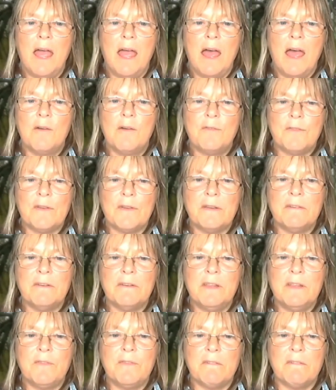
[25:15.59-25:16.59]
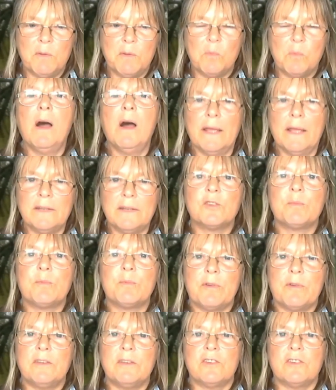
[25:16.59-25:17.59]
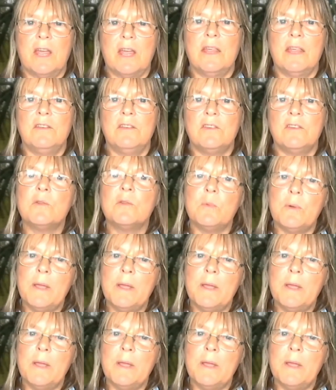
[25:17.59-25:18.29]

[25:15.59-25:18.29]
very, very widespread change in the way